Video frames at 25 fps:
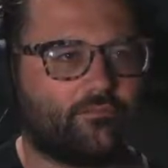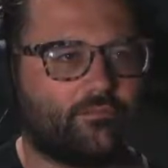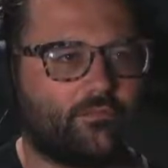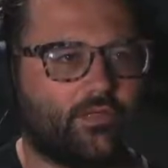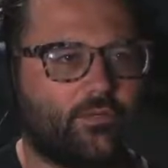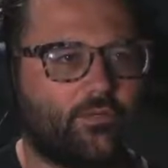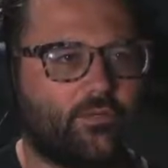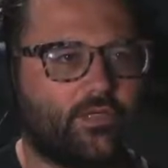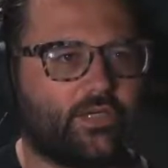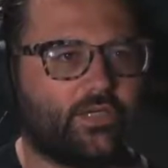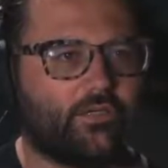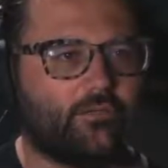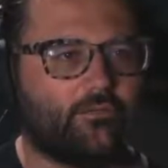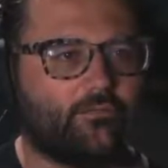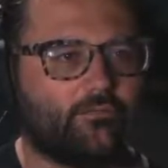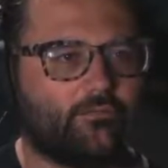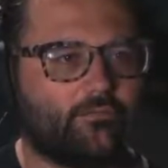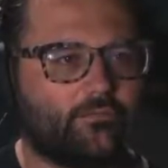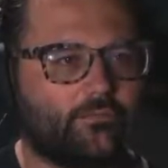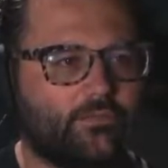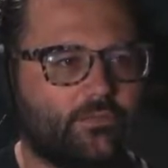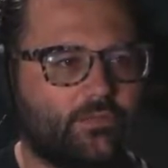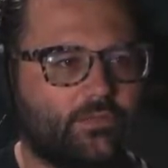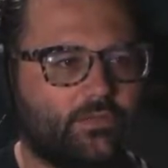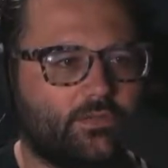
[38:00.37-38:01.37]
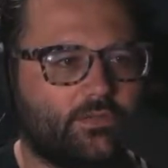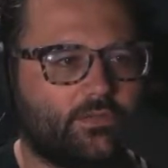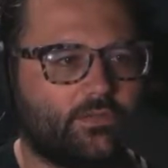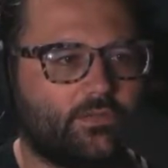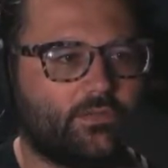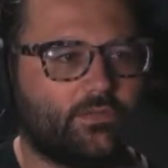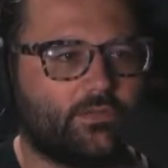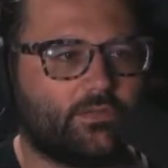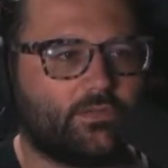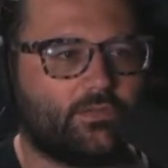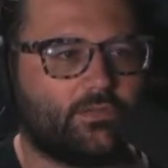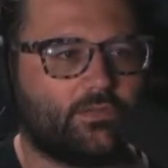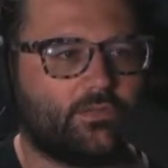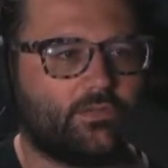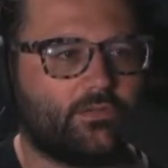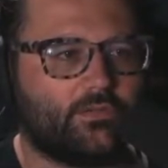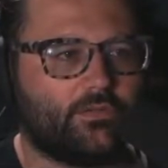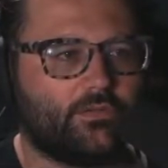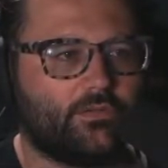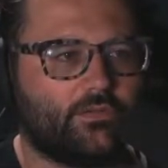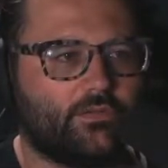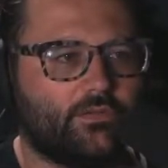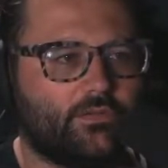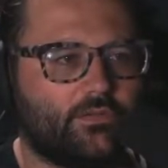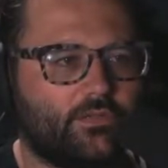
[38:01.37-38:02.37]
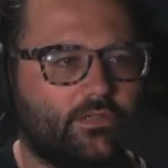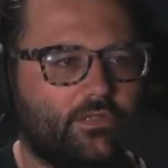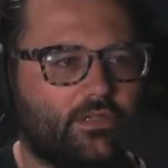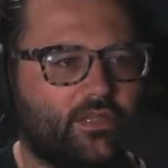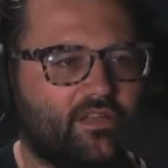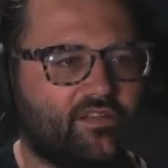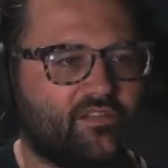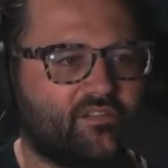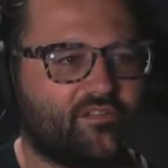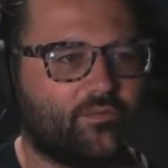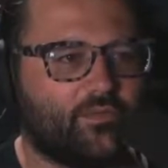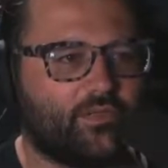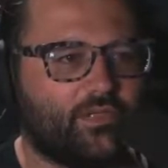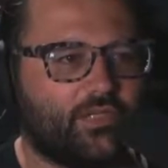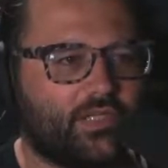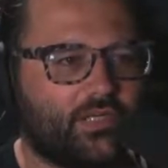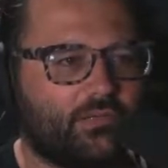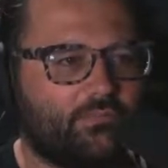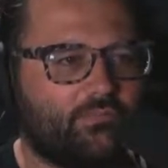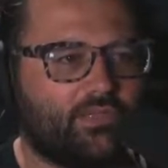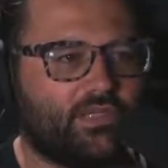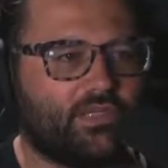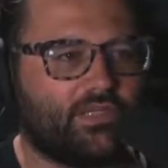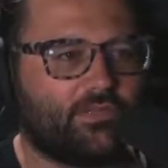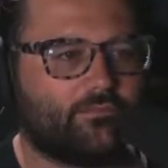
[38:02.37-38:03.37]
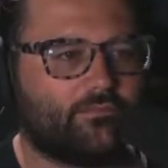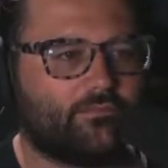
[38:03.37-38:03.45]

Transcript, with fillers: There we go. Look at that sweet little butt.